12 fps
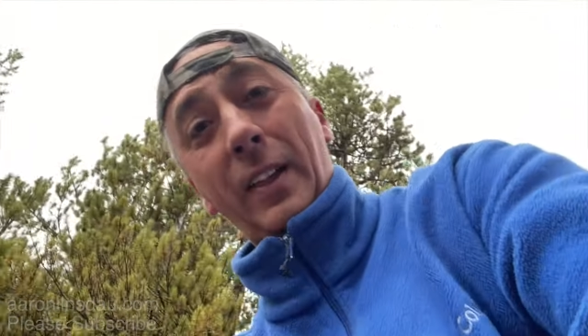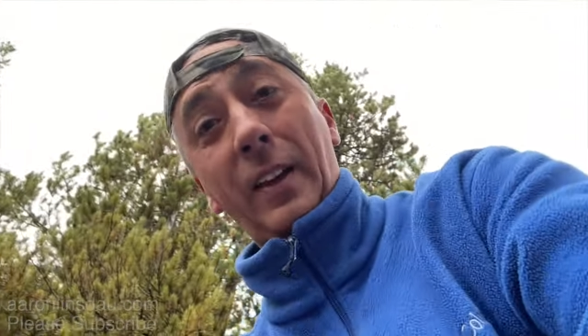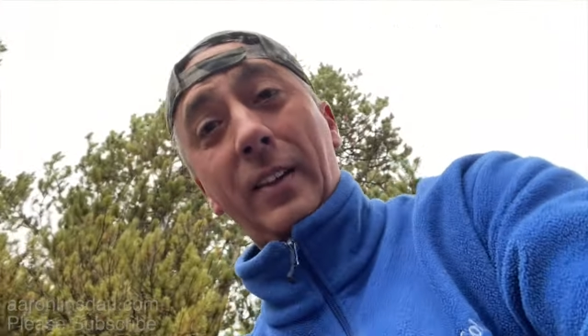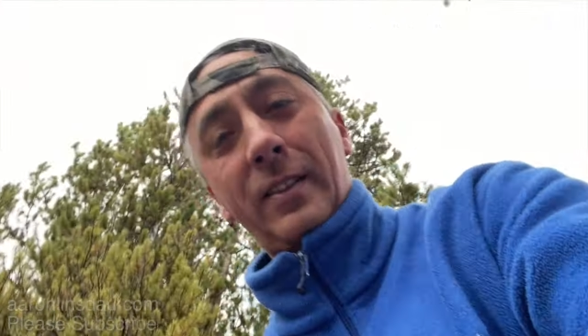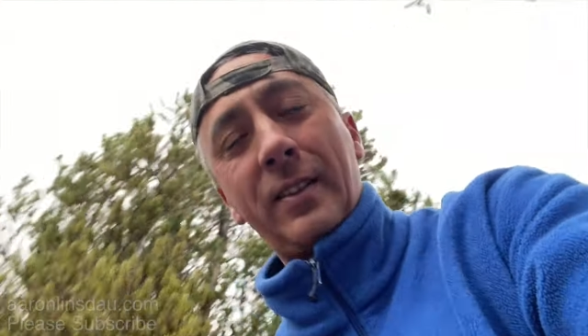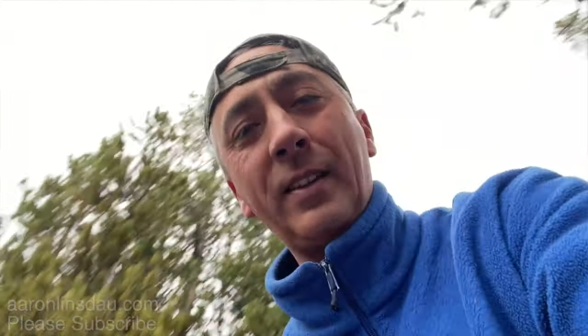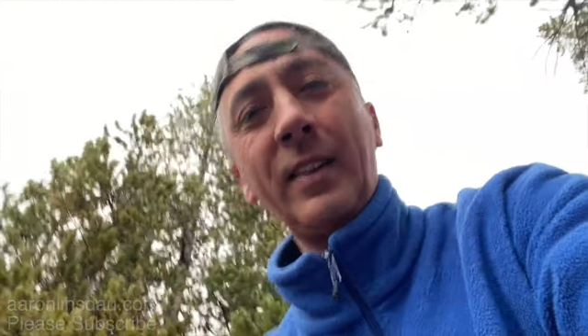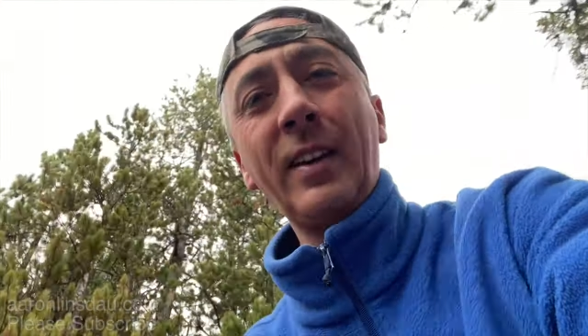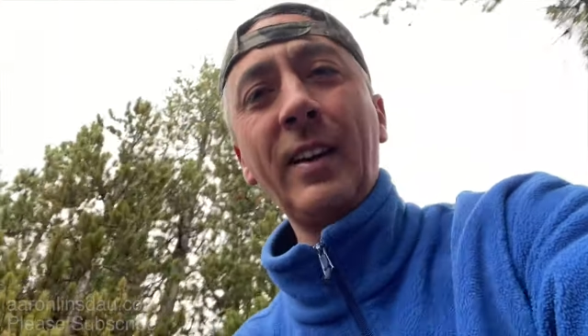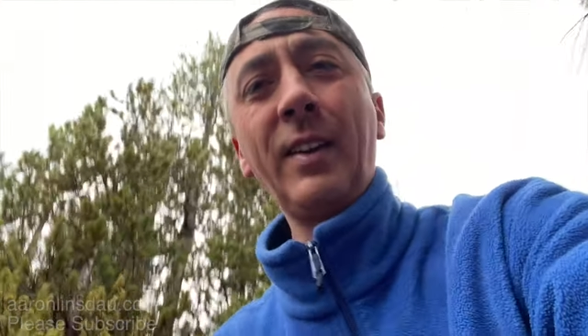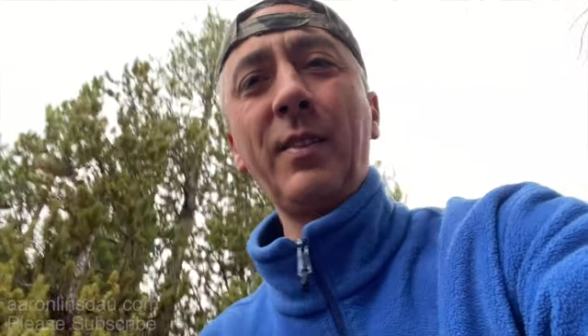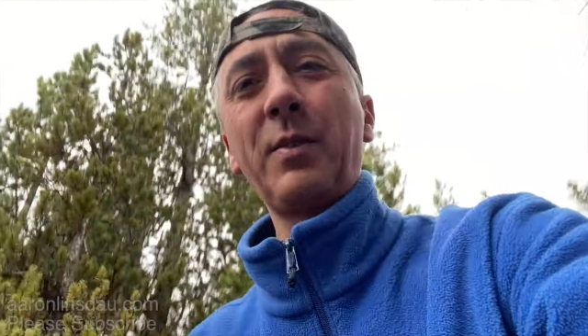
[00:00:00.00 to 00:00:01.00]
it
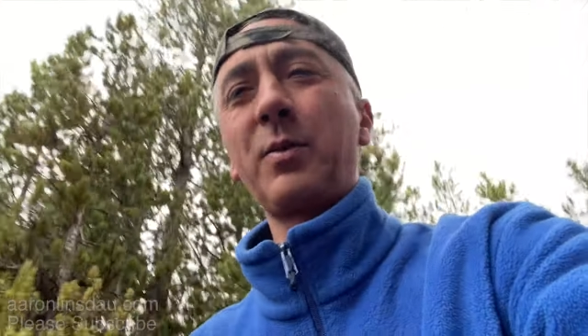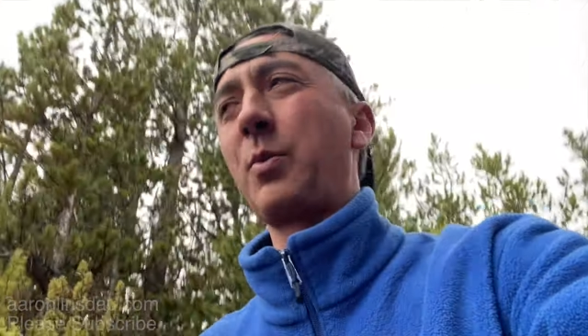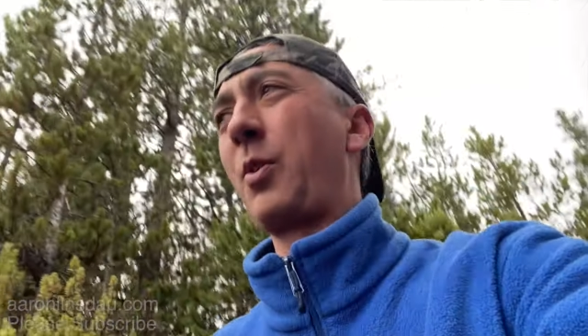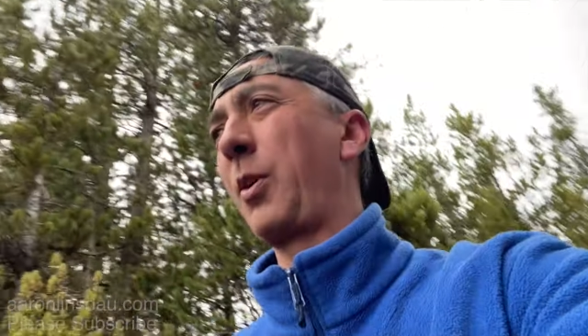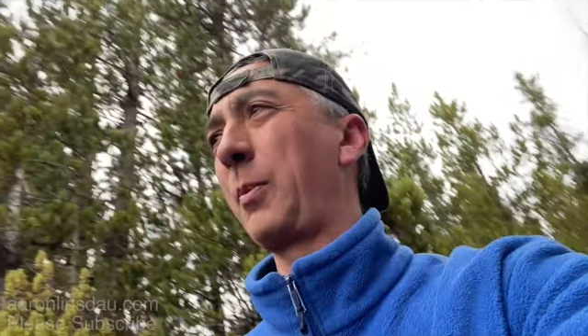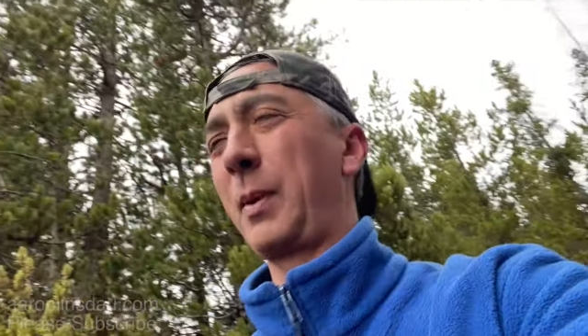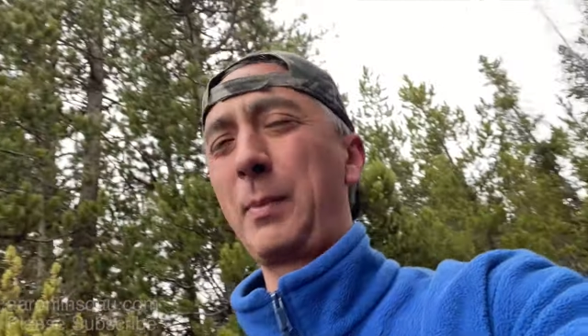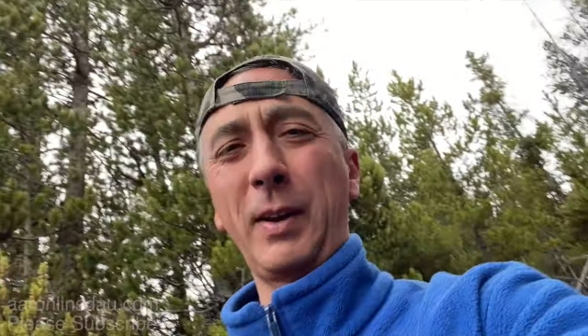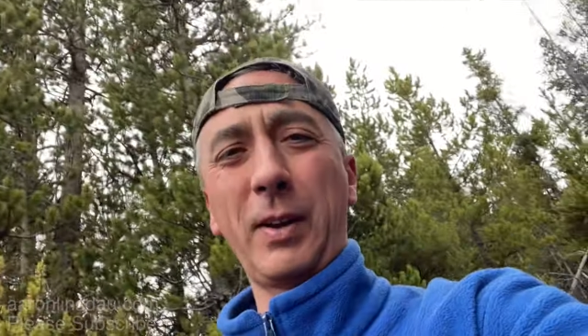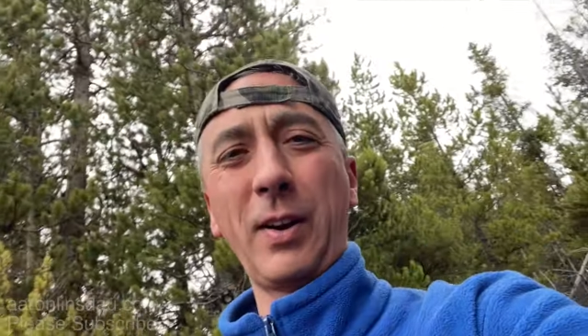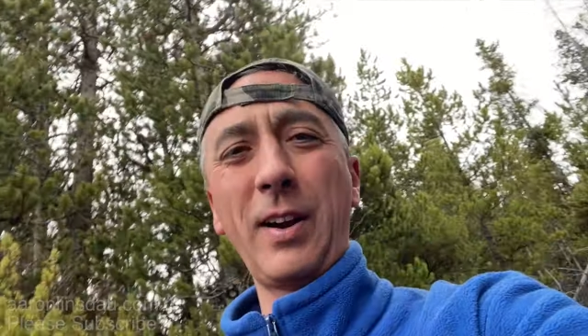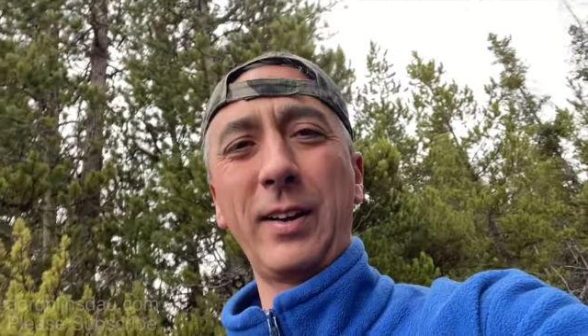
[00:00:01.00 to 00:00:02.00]
was warm, I'd be
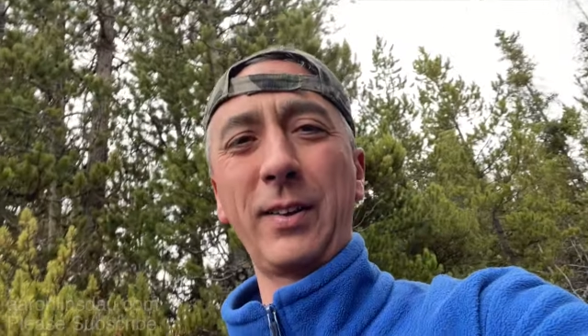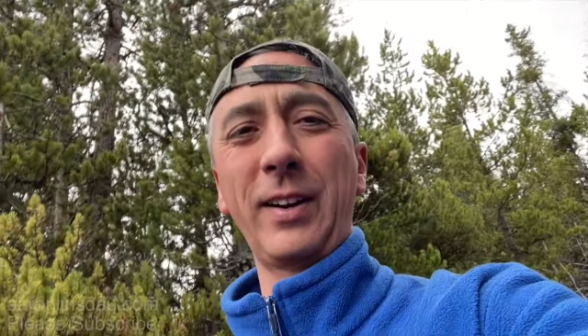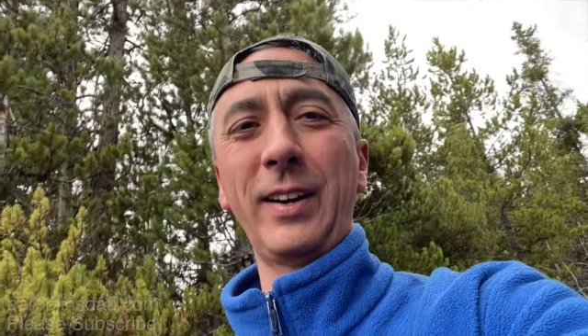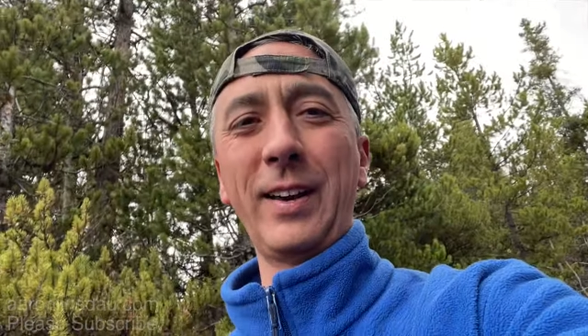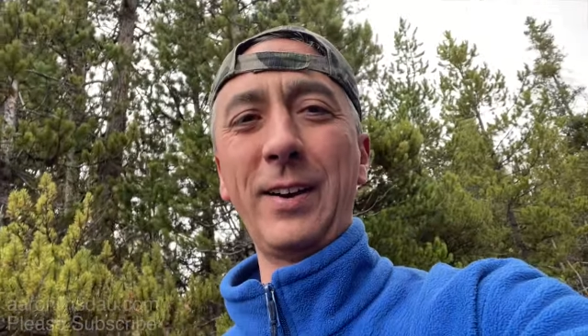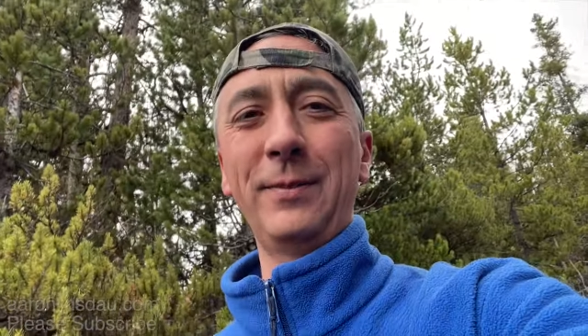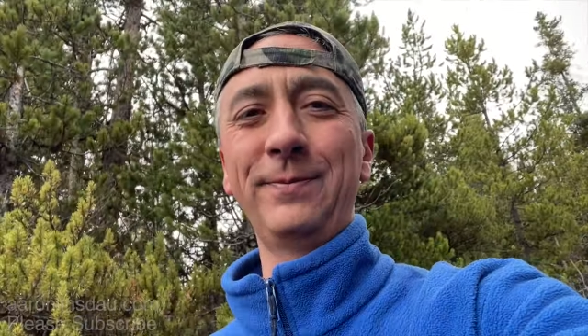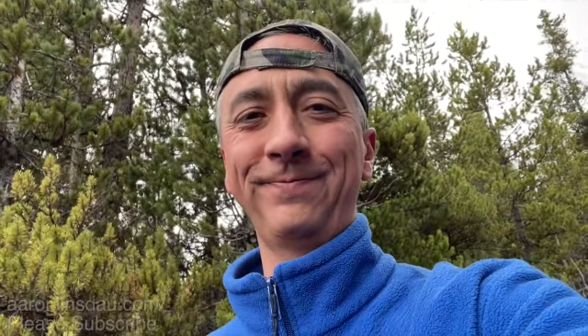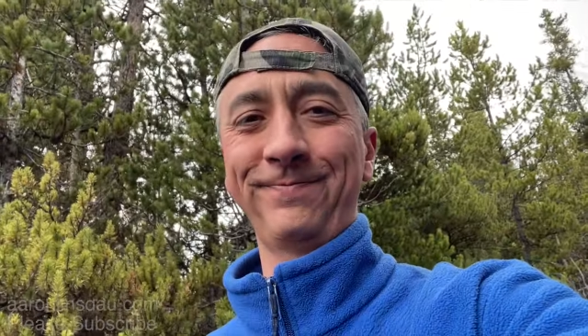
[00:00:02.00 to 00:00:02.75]
crying right now.